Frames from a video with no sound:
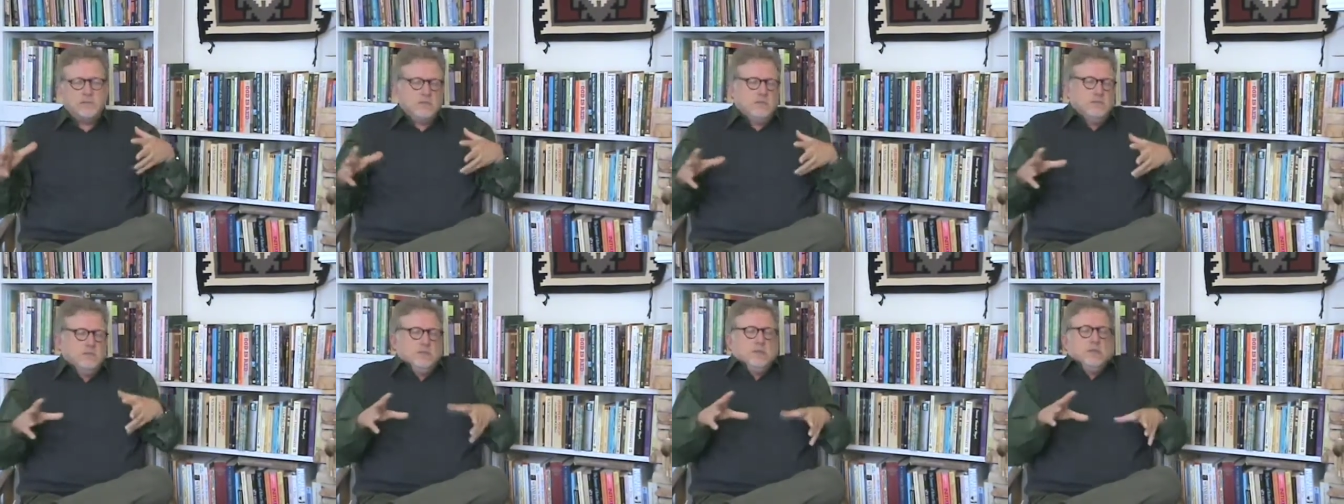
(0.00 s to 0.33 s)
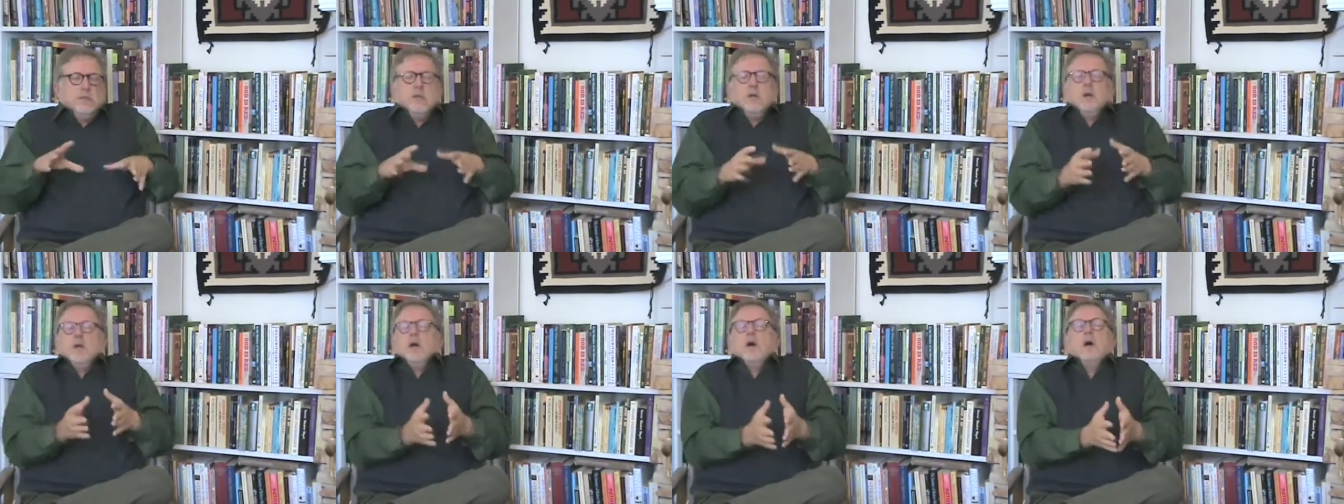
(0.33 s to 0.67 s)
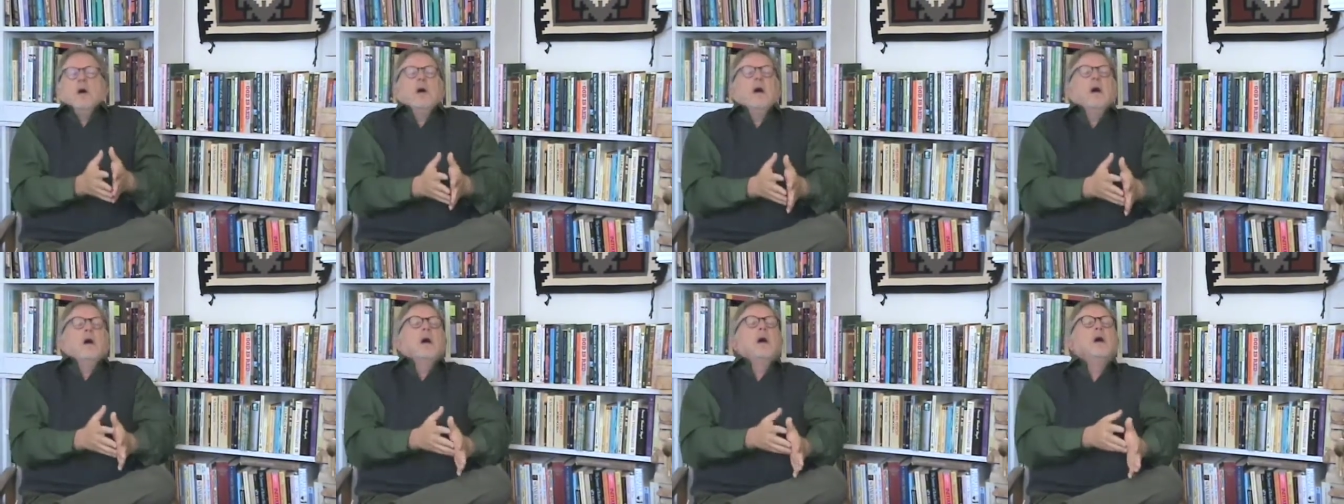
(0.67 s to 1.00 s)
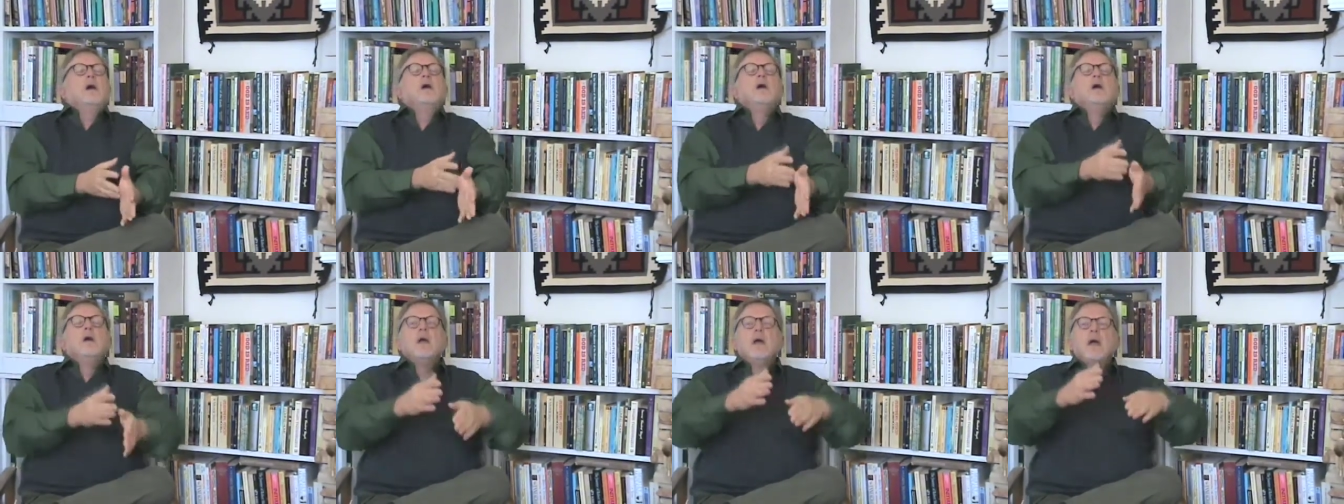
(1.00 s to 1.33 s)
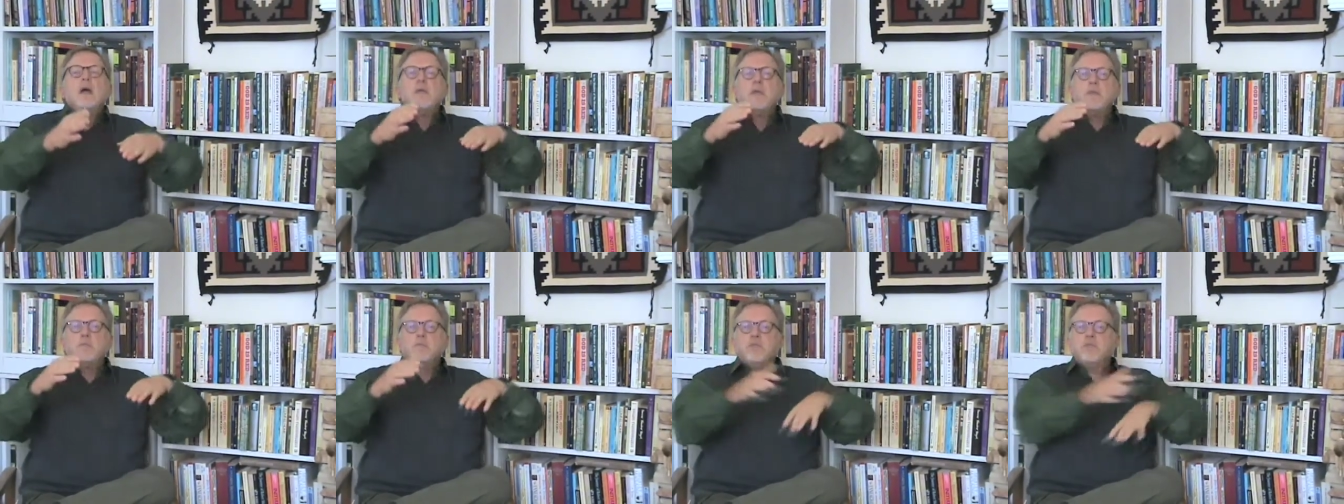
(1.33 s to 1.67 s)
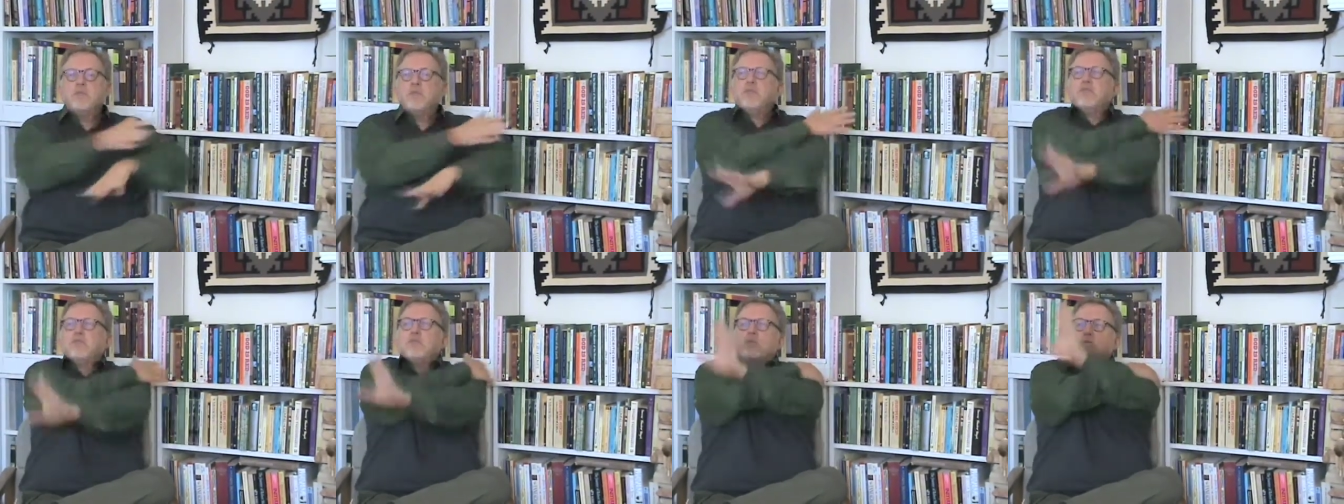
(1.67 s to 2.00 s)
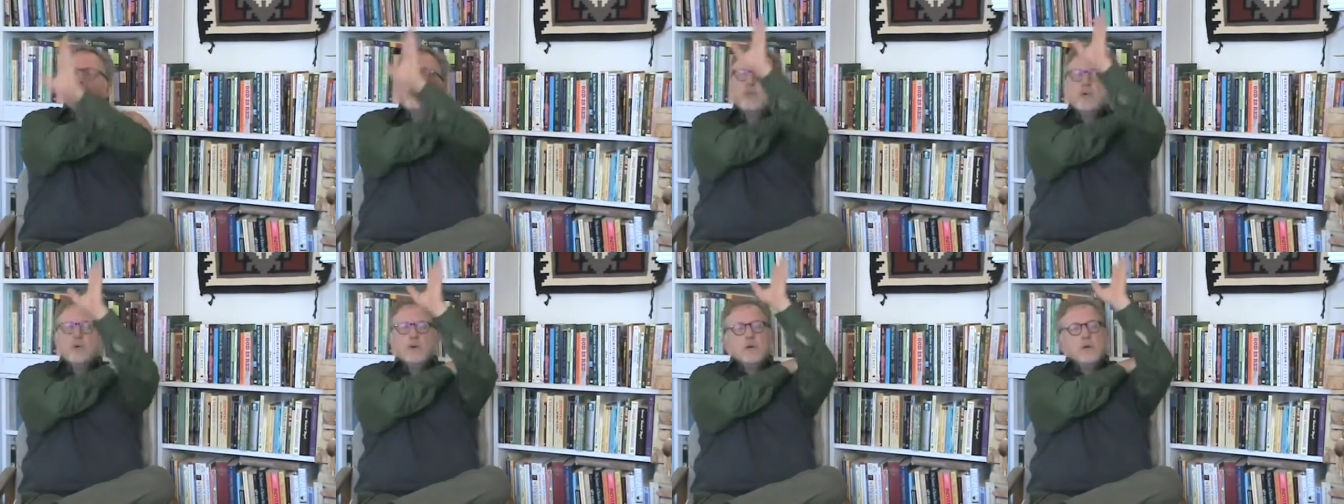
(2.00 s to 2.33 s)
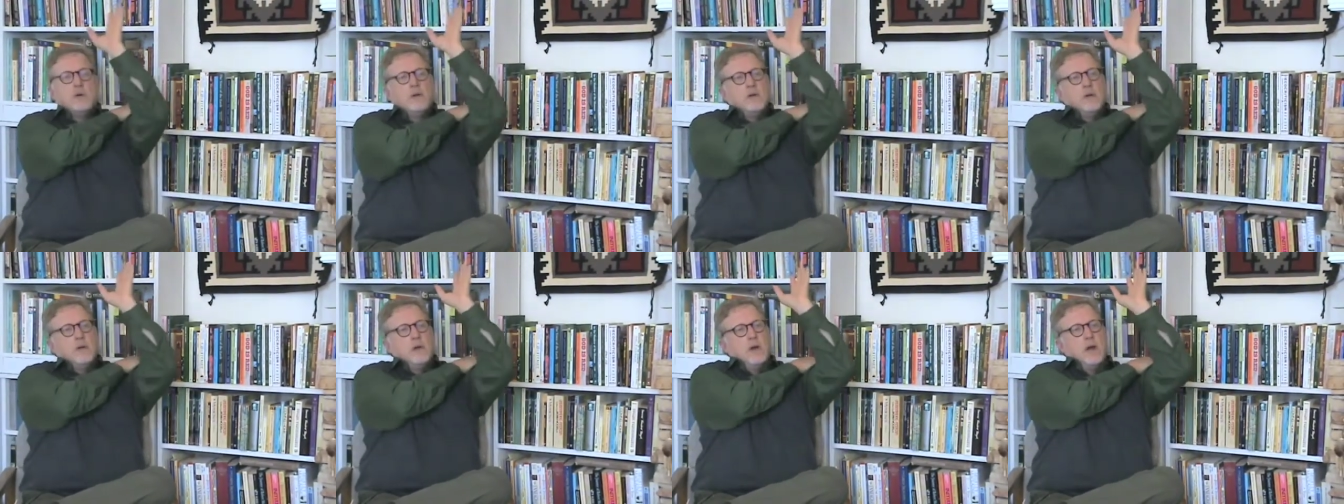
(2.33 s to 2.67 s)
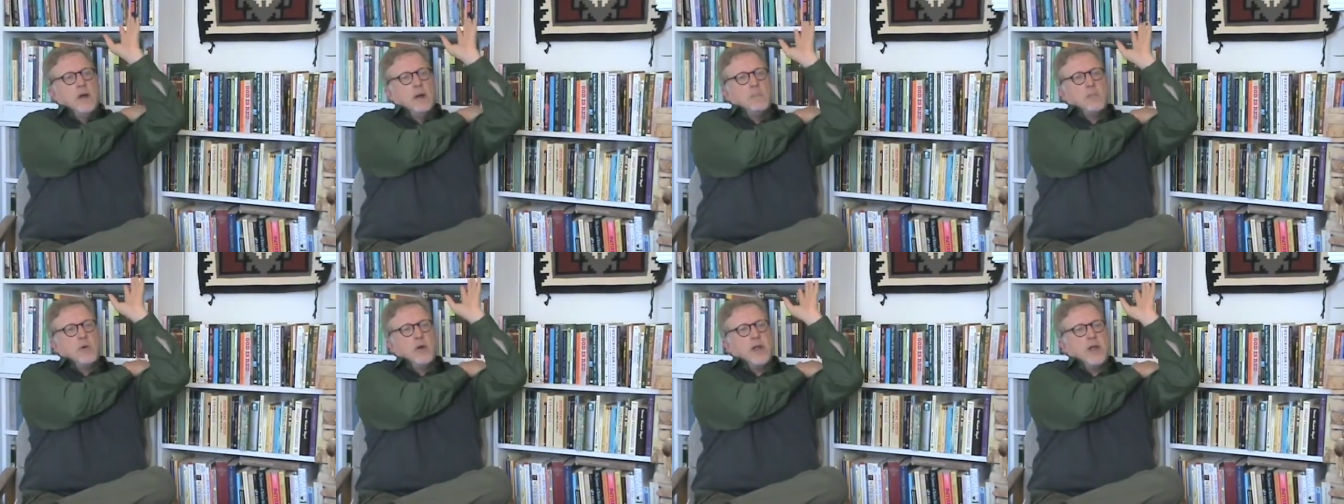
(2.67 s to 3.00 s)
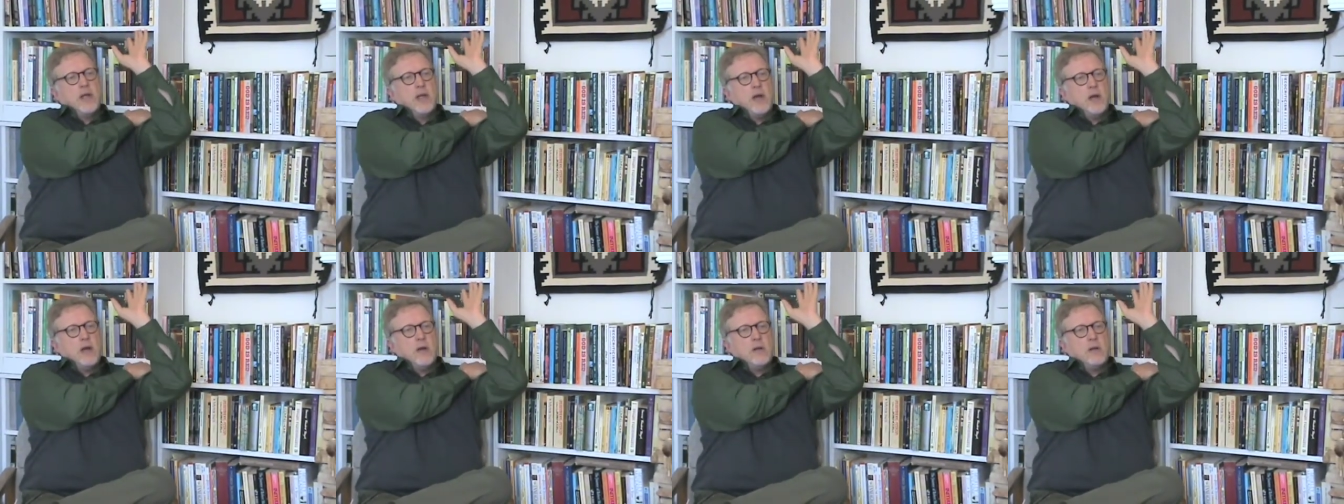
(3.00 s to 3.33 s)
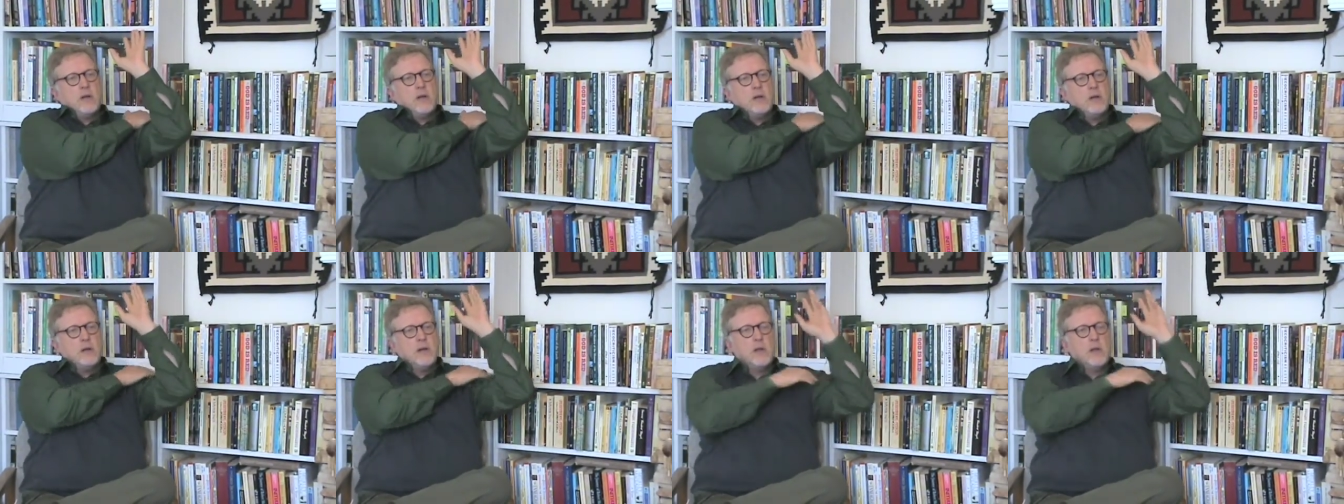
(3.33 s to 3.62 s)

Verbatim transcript: And ah, then poof, I break out.